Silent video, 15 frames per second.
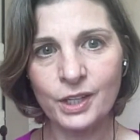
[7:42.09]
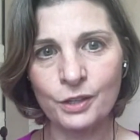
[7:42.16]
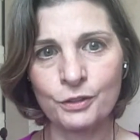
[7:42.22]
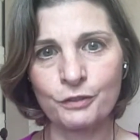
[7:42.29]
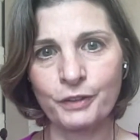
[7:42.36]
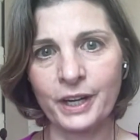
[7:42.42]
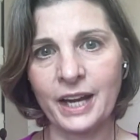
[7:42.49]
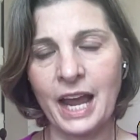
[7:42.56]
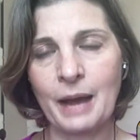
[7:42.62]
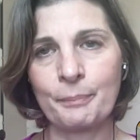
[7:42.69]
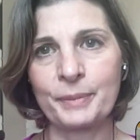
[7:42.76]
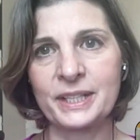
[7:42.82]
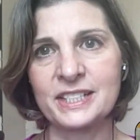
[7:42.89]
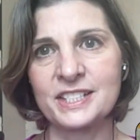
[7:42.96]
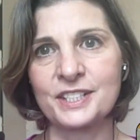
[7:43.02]
we're very
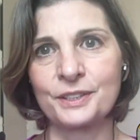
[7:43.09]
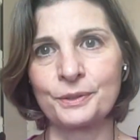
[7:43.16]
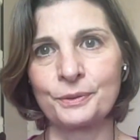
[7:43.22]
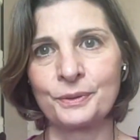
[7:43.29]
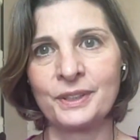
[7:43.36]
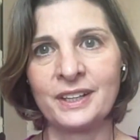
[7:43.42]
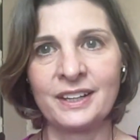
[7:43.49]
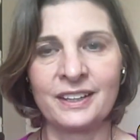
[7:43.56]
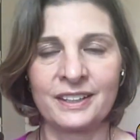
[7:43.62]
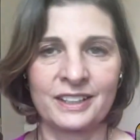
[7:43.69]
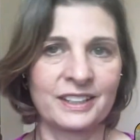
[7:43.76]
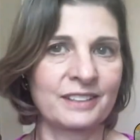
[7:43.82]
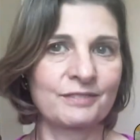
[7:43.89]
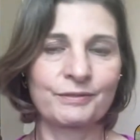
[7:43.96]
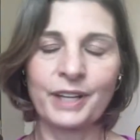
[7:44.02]
happy to
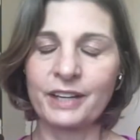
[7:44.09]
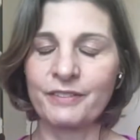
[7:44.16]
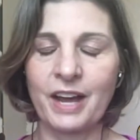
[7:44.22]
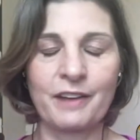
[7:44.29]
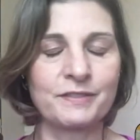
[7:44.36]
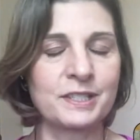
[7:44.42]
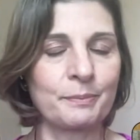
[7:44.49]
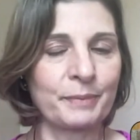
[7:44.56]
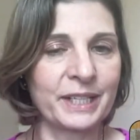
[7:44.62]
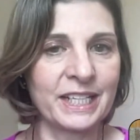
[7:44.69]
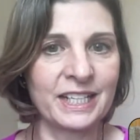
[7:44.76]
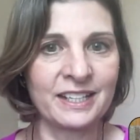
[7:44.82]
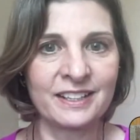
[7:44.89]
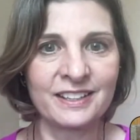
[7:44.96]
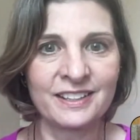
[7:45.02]
kind of have
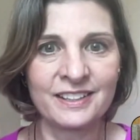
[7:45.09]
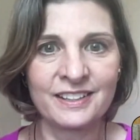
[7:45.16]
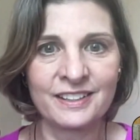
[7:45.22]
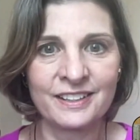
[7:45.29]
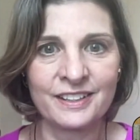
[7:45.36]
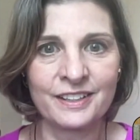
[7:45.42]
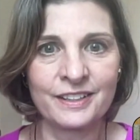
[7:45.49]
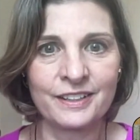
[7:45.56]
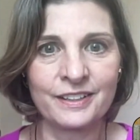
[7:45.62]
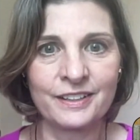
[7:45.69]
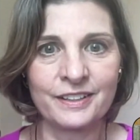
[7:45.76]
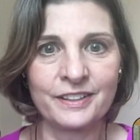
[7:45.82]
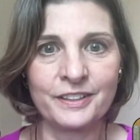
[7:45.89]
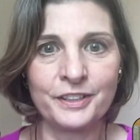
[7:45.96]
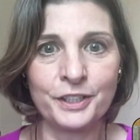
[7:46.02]
somebody
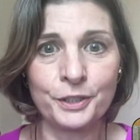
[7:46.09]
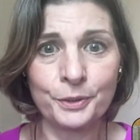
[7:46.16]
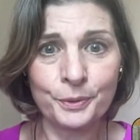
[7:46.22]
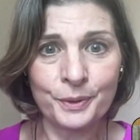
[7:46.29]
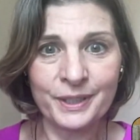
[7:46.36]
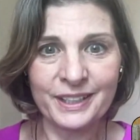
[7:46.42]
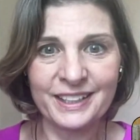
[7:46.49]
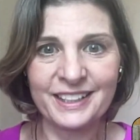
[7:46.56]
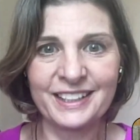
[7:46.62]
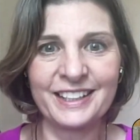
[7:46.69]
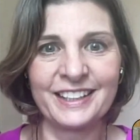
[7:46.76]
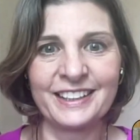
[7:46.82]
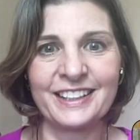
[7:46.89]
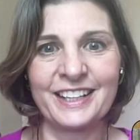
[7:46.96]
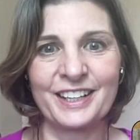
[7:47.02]
new
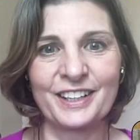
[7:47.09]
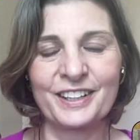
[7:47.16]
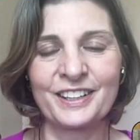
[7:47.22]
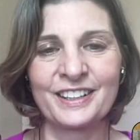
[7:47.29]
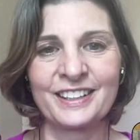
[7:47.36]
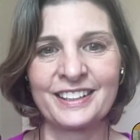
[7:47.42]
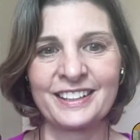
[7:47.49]
in their